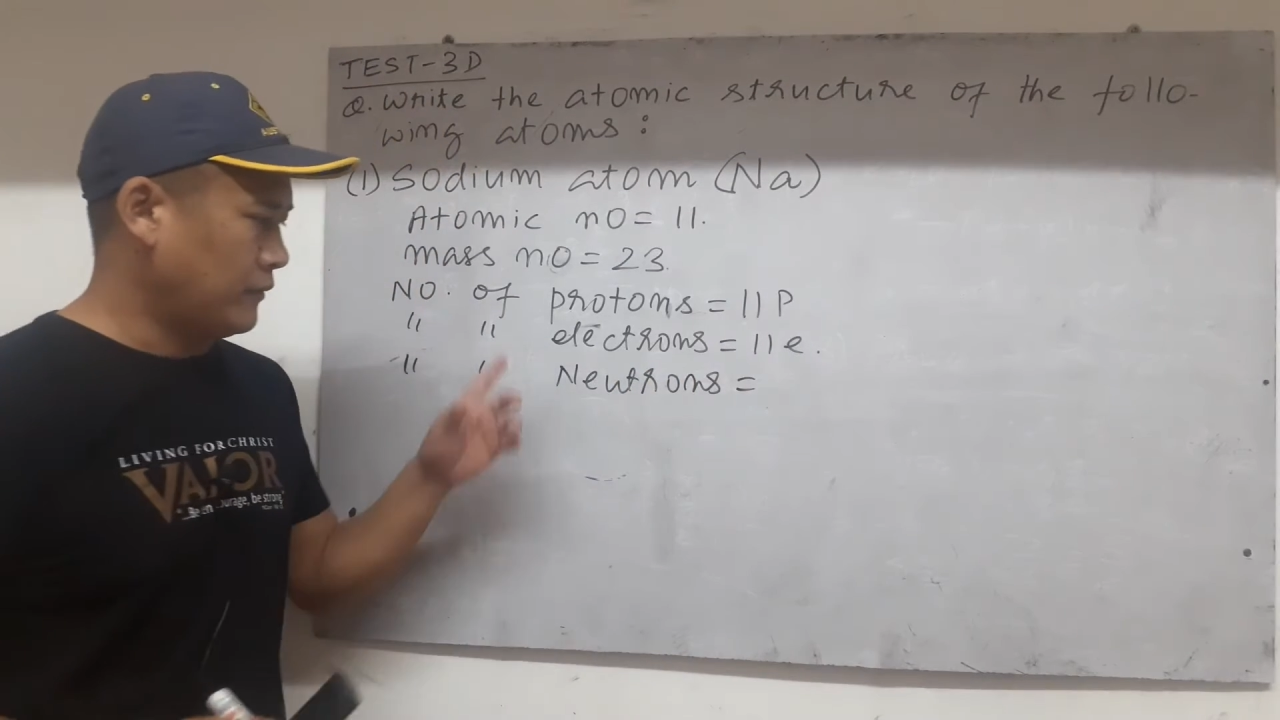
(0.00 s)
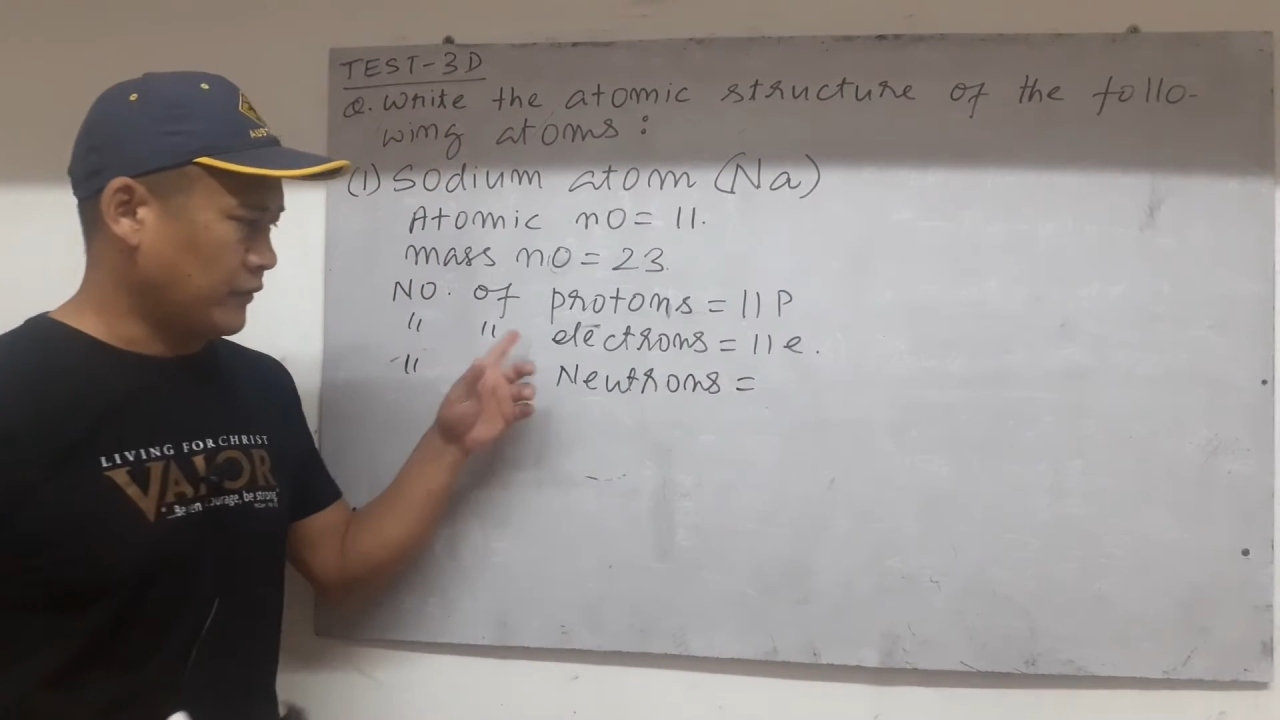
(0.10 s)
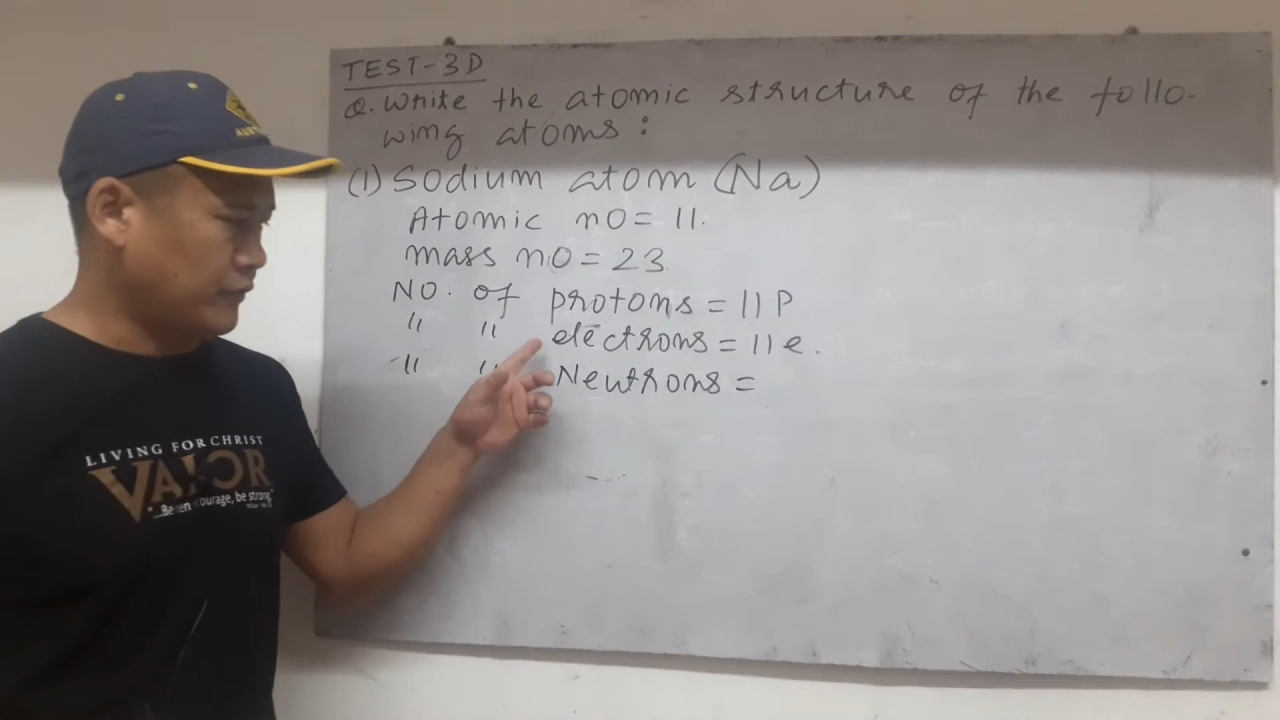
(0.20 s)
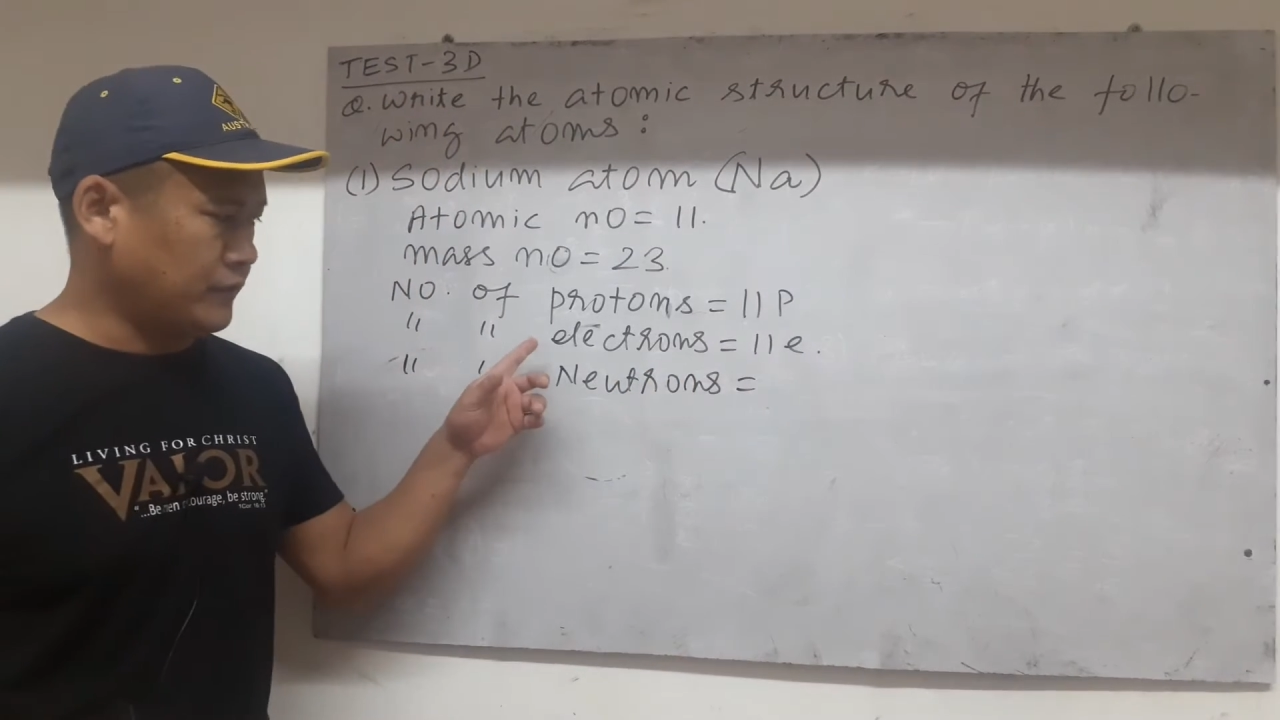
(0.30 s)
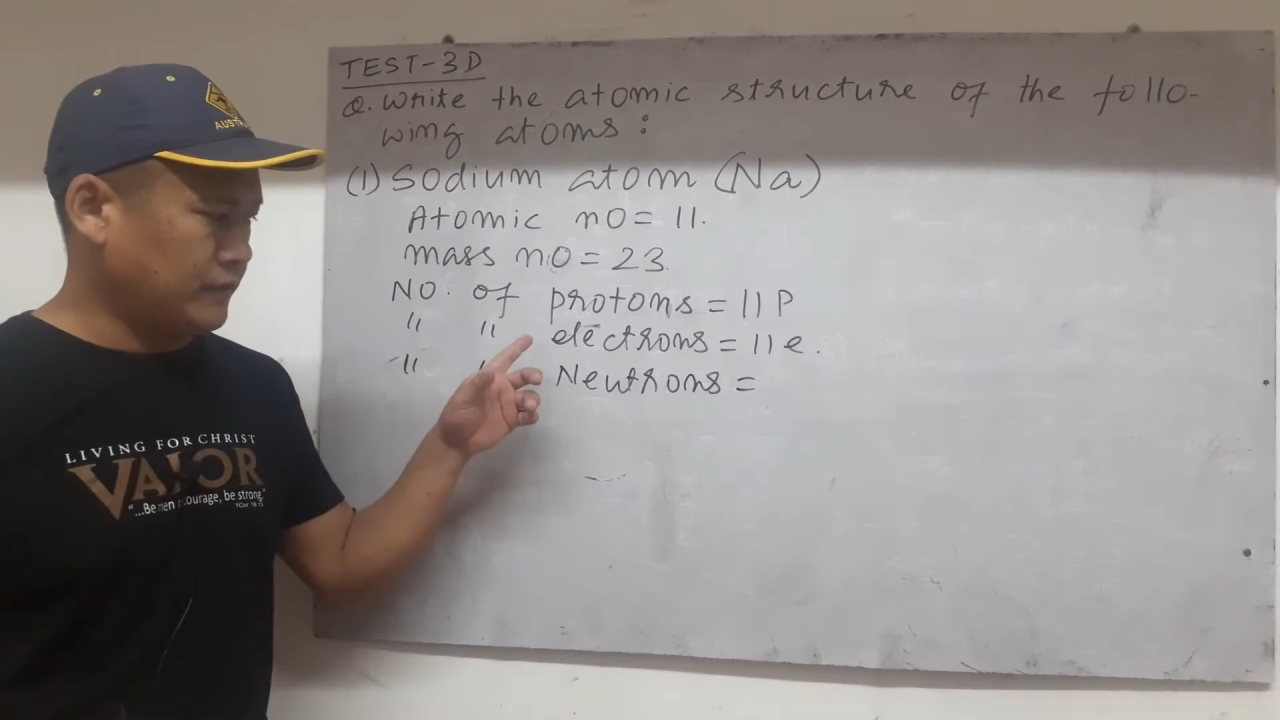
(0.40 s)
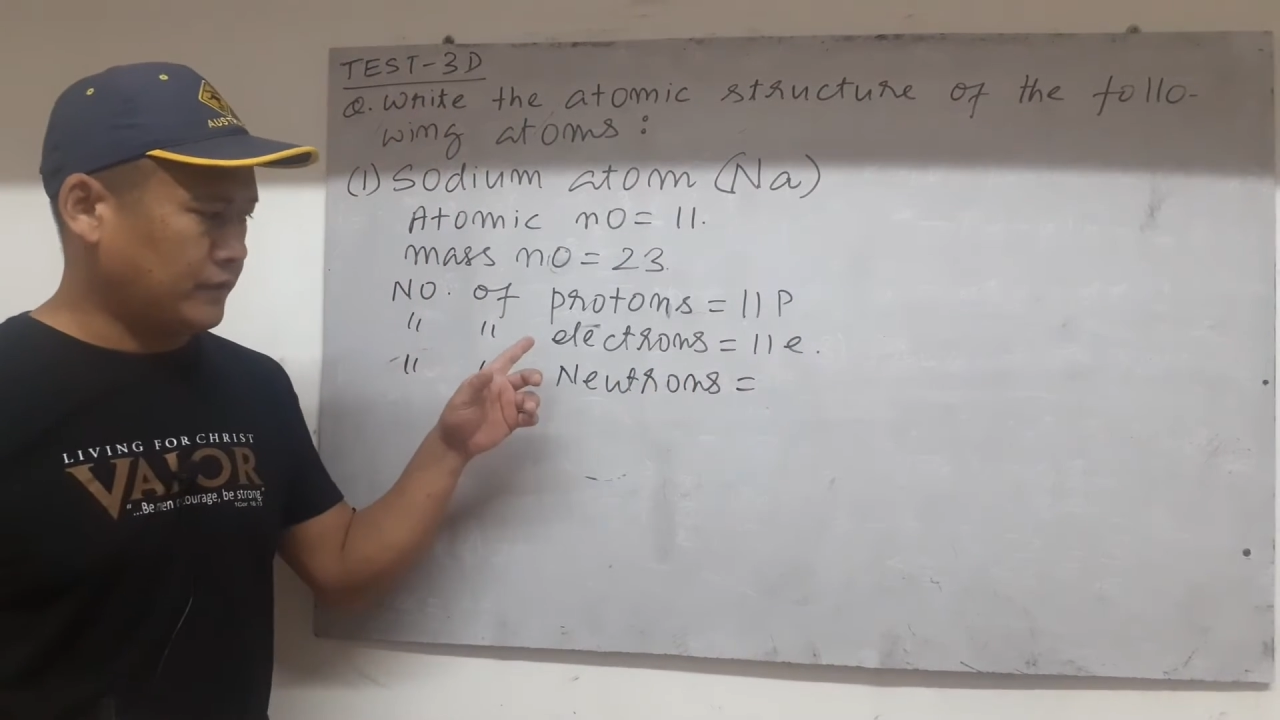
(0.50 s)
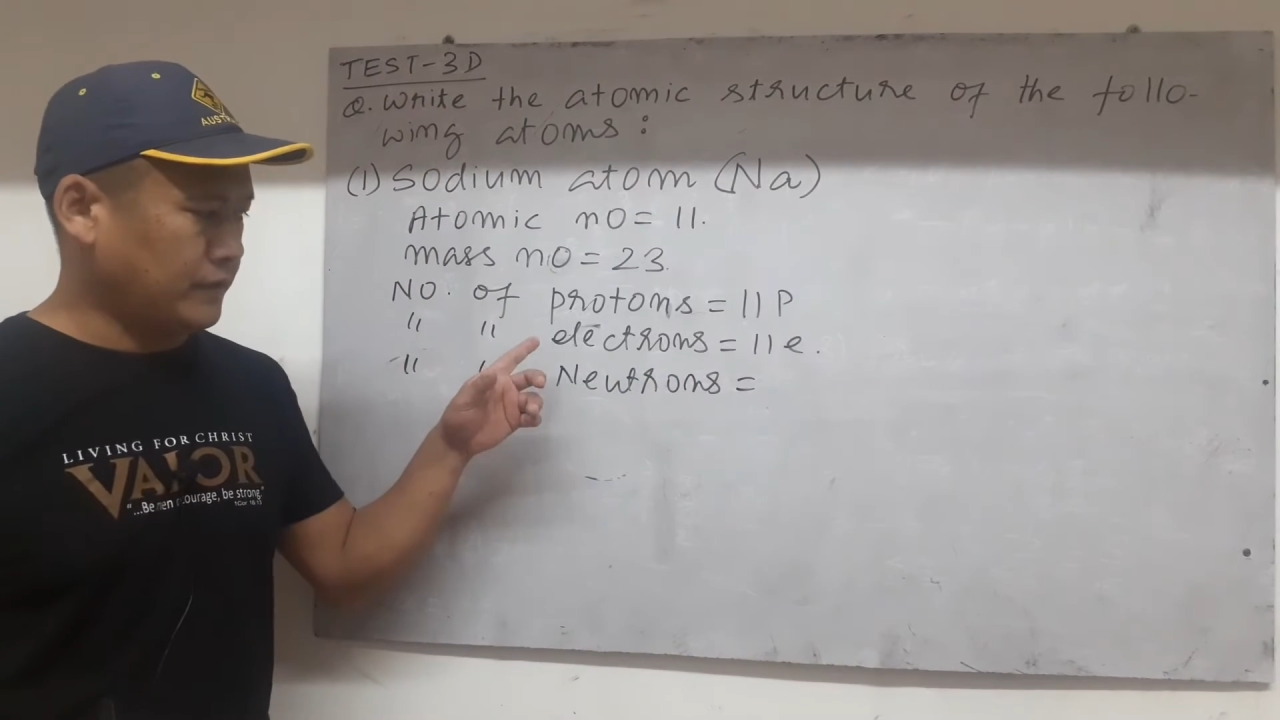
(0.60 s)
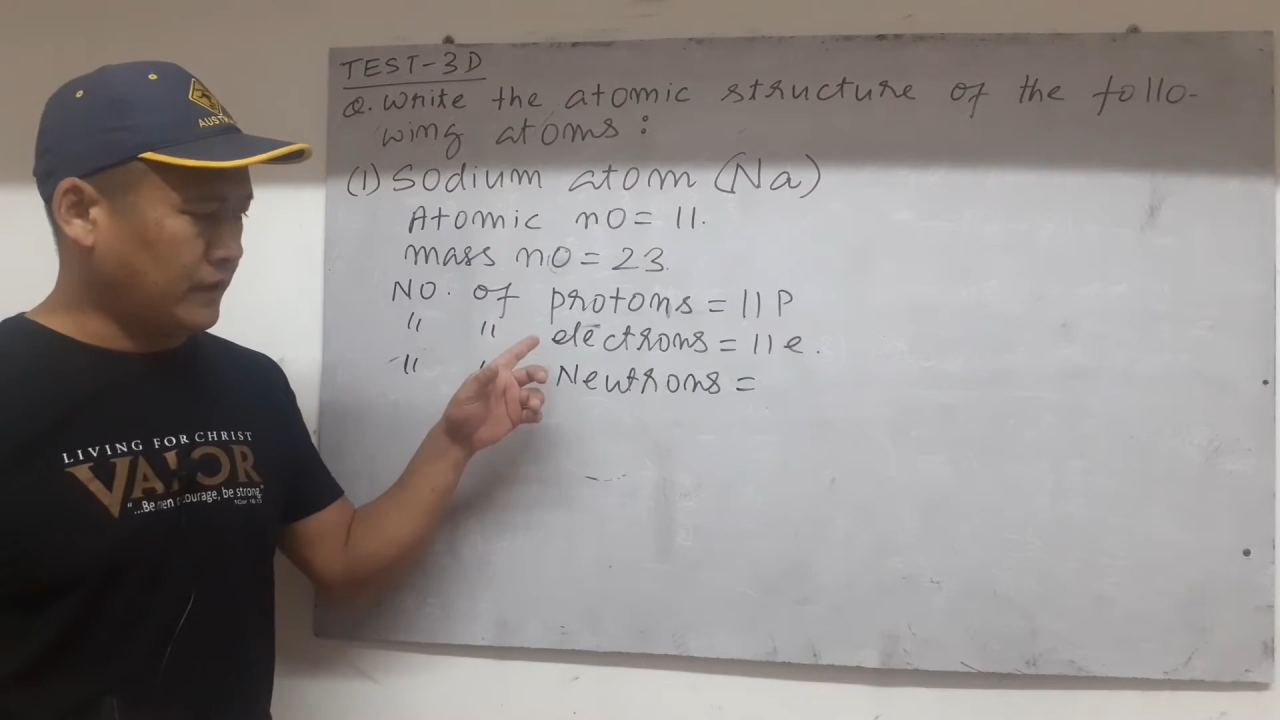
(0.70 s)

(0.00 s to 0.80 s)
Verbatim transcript: protons